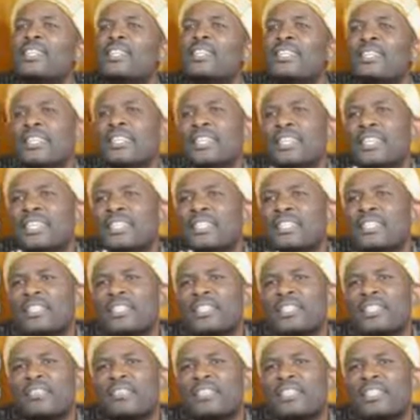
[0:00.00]
Then I
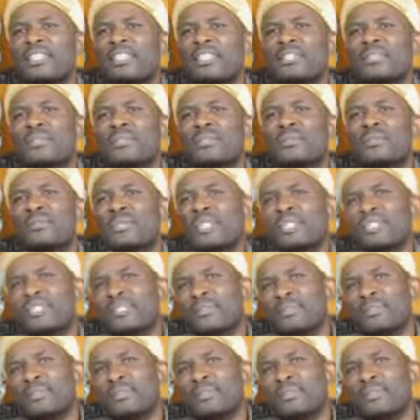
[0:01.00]
discovered that, no man,